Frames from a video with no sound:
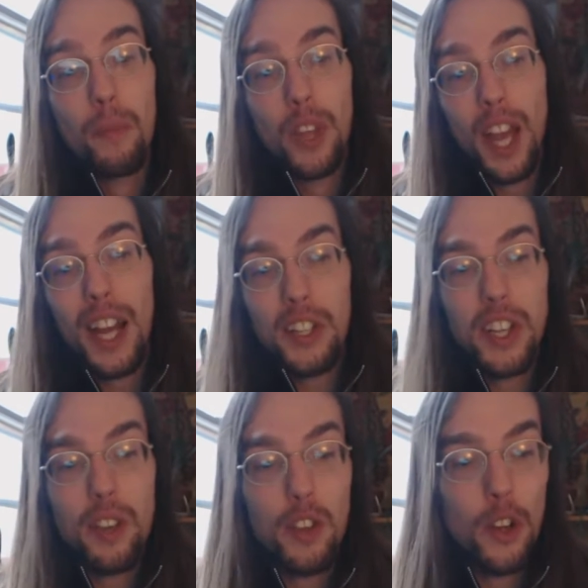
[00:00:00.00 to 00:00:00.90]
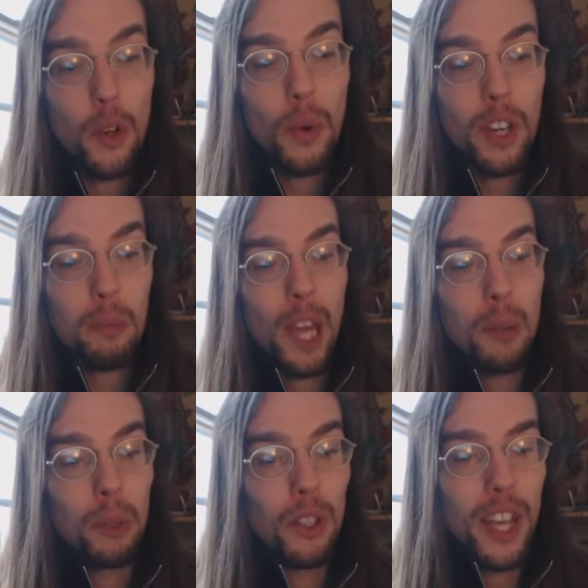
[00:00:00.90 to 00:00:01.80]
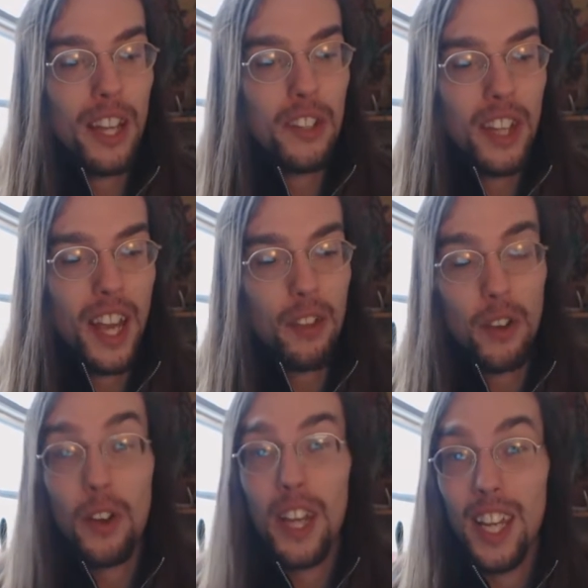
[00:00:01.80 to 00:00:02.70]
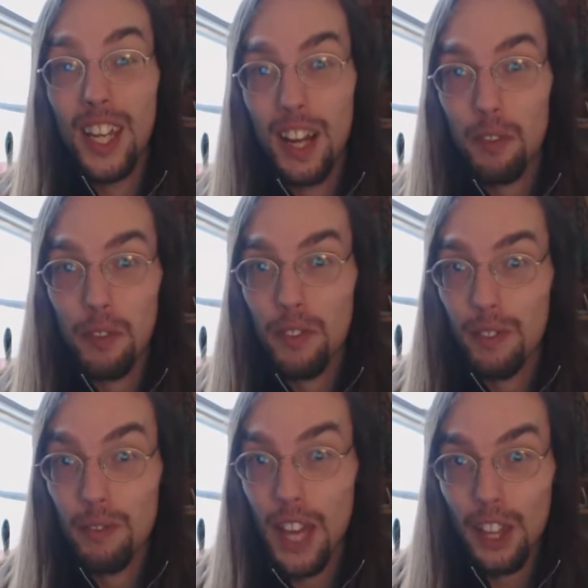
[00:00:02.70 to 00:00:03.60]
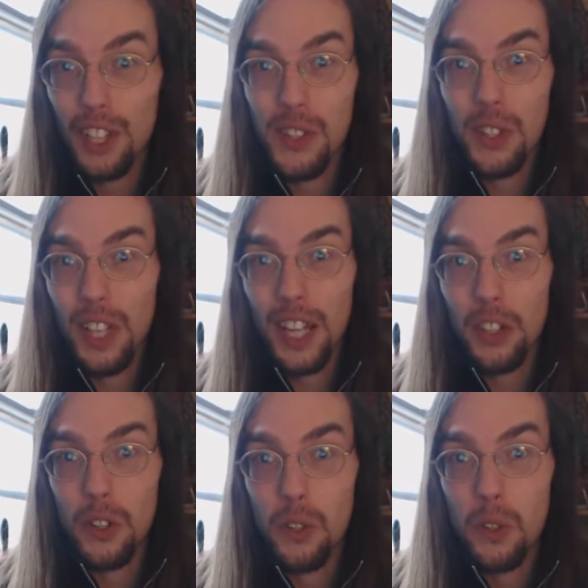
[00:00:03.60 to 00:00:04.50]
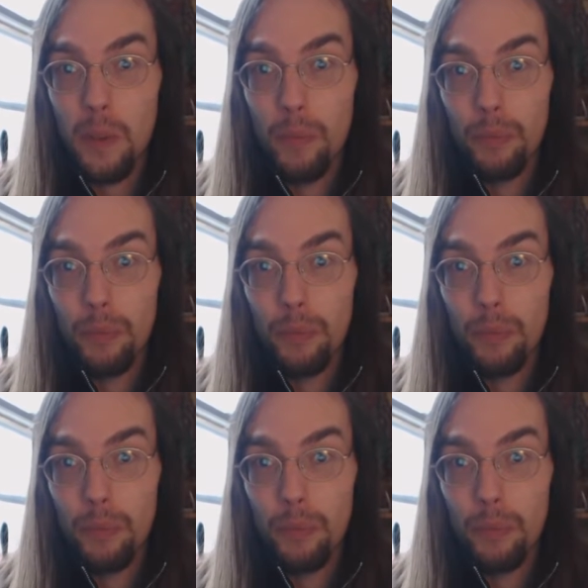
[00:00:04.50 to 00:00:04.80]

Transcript: The idea that you're going to be able to get together enough faithless electors